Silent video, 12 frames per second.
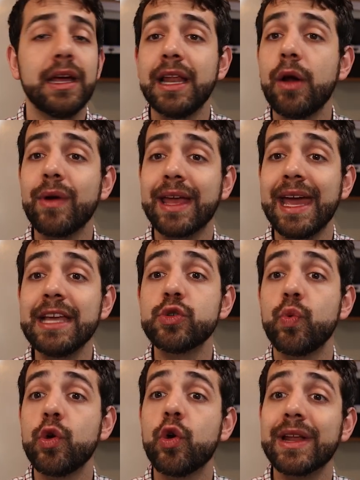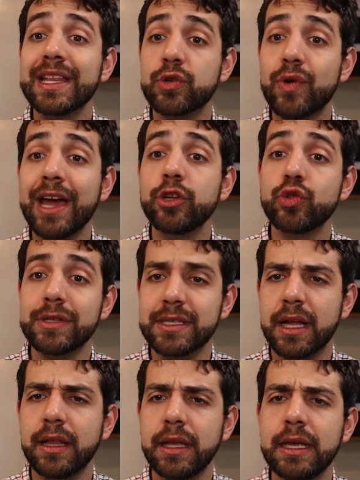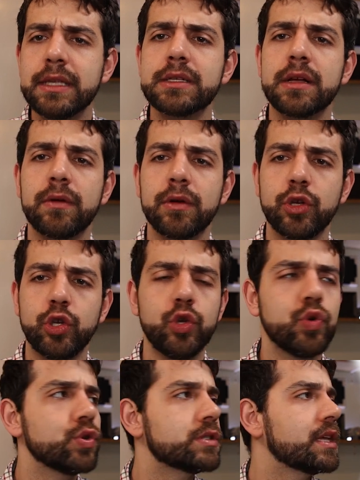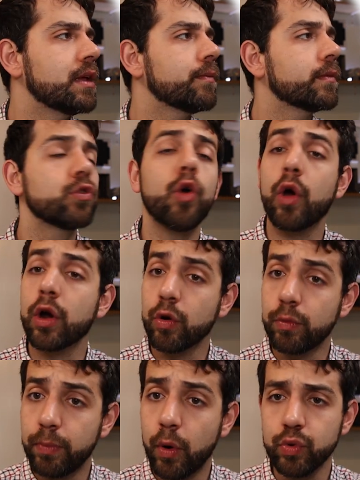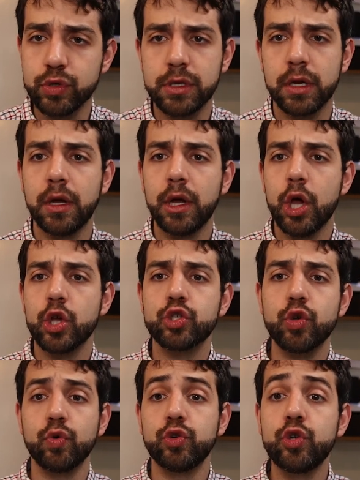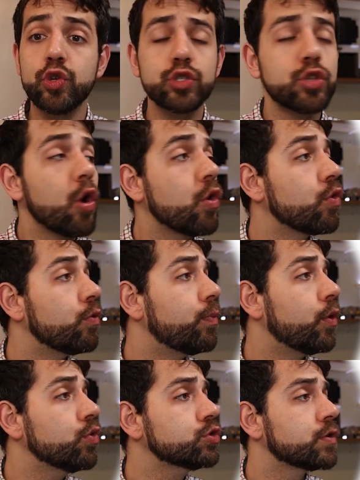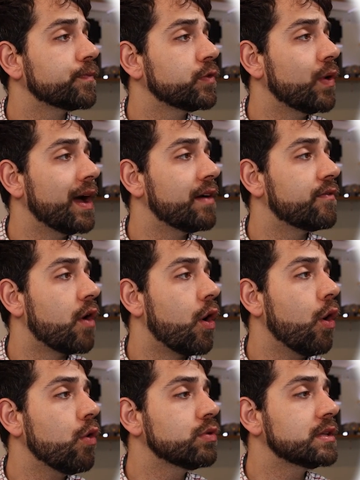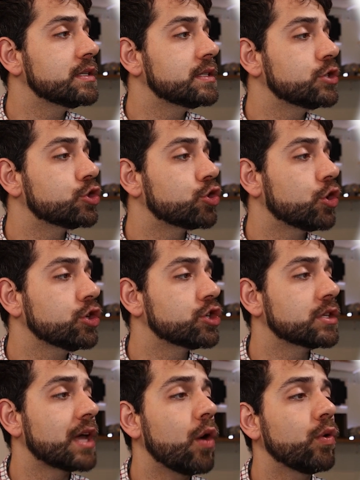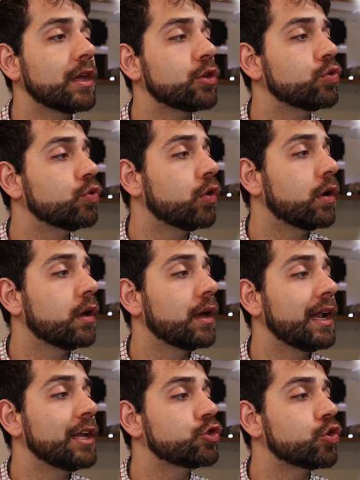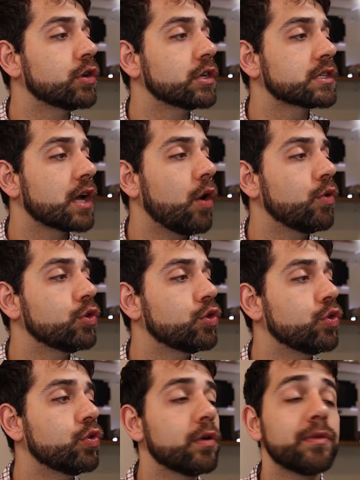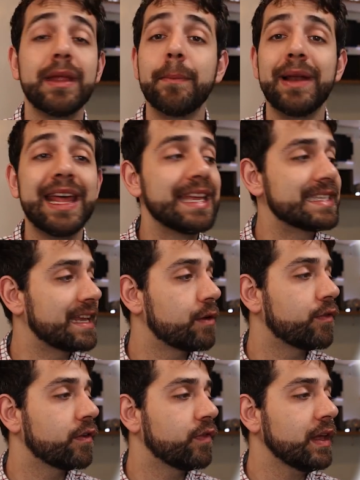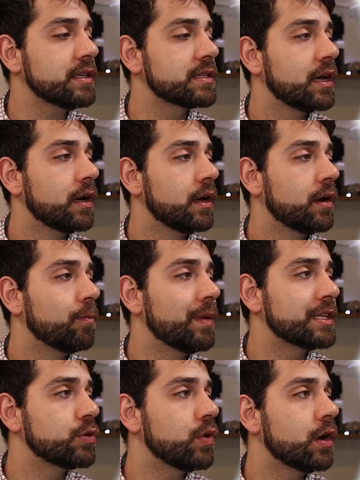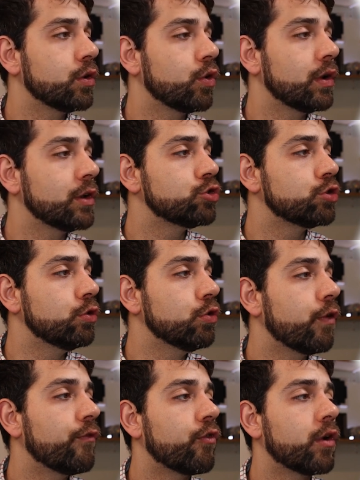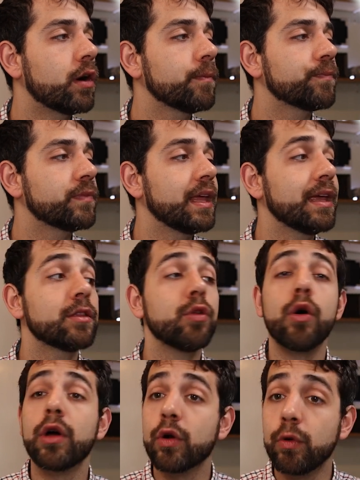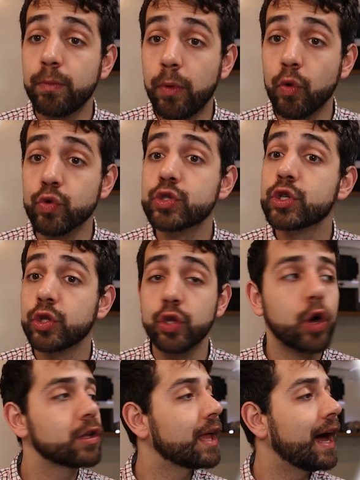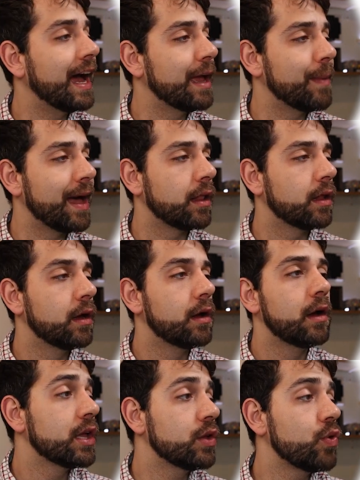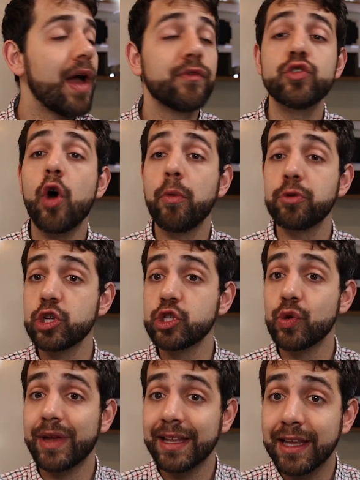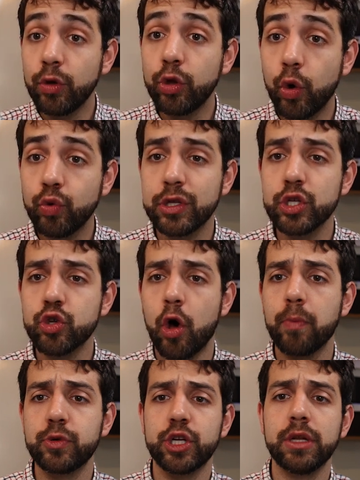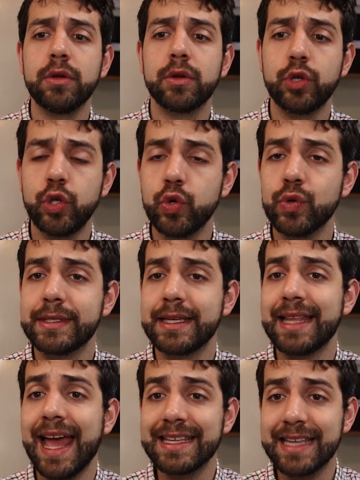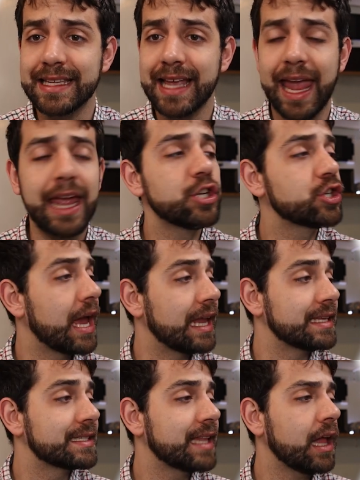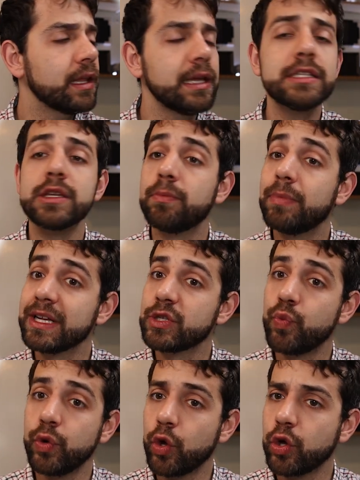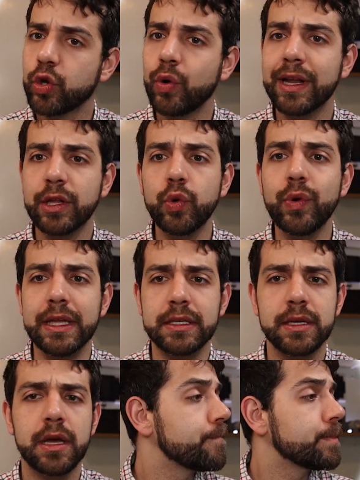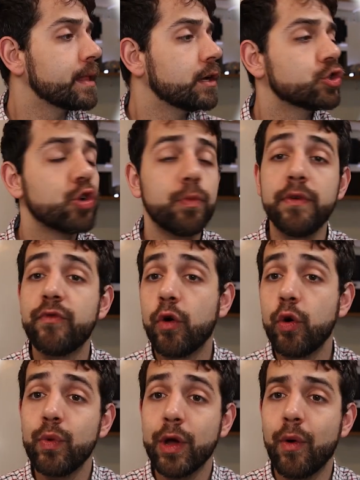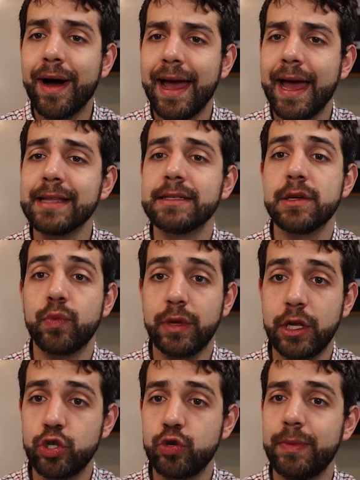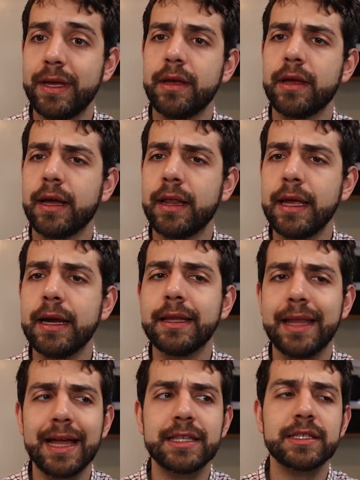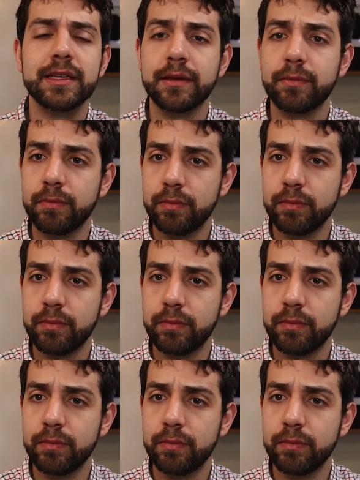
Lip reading: In our case, we're going to try to install it using Docker Compose. So to use Docker Compose, you have all these instructions, how you can do electronics, how you do templates and other things. But we are going to look for the docker-compose.iml. You have two options. You can download this option using the SSH and install it, but we're not going to do it. So before we go ahead, we need to be clear that